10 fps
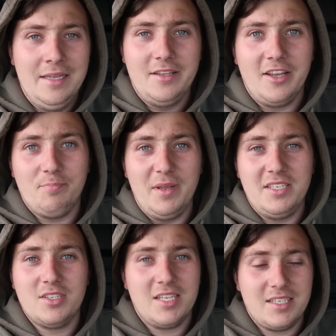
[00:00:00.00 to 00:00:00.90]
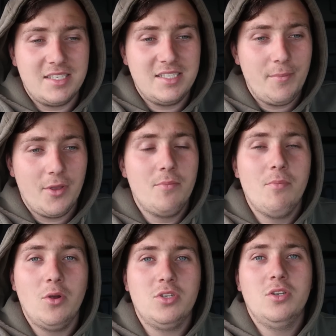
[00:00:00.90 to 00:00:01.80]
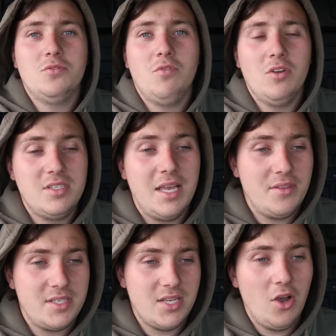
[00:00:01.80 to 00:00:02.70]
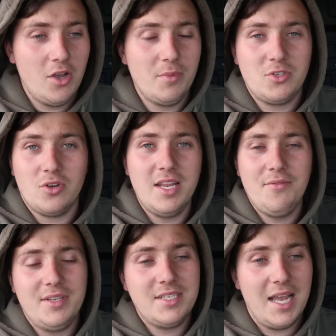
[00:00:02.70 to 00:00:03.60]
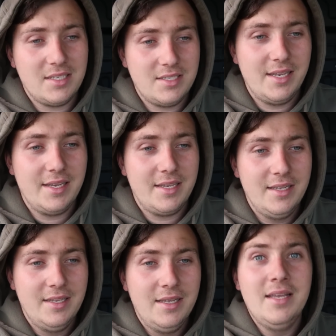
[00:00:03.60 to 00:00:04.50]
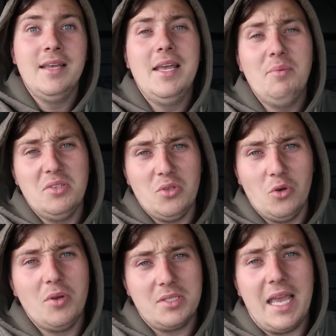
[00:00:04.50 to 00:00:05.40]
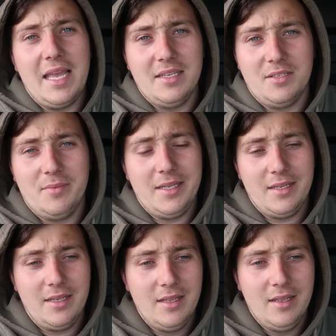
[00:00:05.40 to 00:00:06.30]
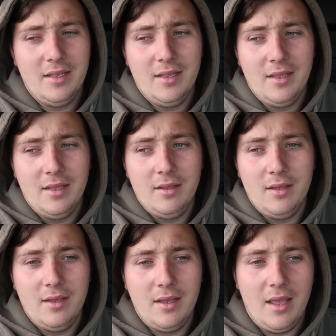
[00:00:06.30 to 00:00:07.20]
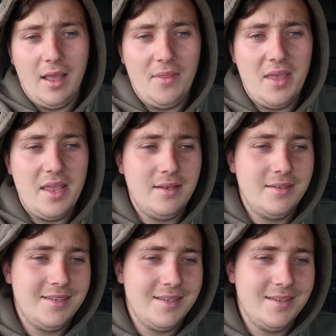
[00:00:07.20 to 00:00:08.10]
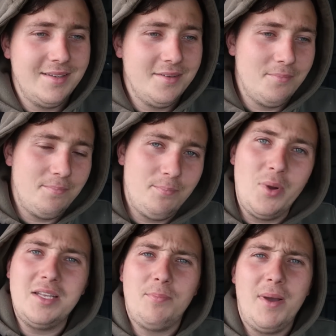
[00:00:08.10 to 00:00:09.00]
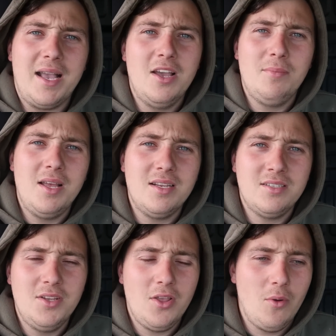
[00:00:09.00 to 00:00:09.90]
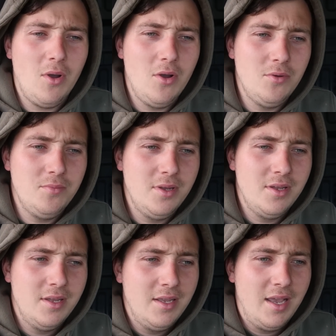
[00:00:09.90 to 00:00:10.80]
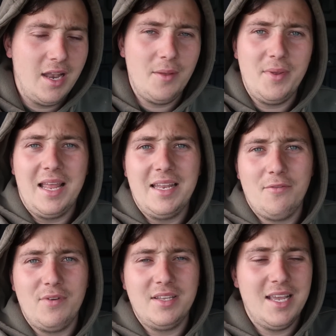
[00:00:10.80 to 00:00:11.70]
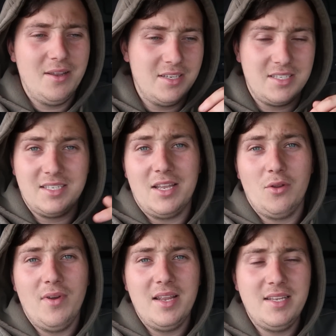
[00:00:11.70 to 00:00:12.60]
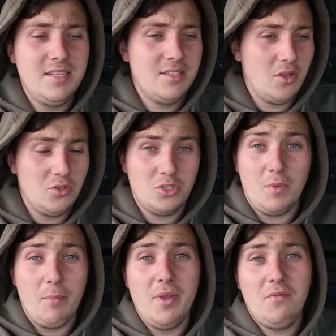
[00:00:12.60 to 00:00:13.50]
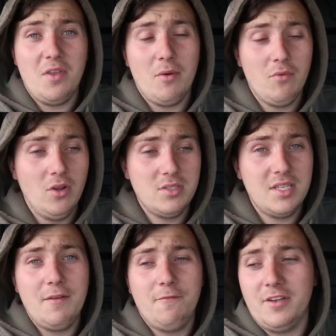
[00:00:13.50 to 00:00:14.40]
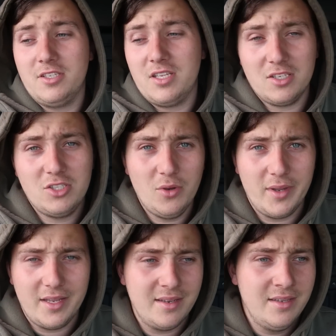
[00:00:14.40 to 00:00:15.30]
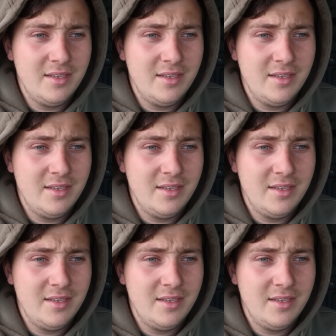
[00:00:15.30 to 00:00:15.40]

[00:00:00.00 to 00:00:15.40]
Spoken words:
They basically just had to sit behind motionless rods at the time. I tried every tactic. It was almost getting to me. And then went to pack up last night to go home, and I mean, had everything down, as I said already, to like just my bivvy and my rods, and then fish start showing.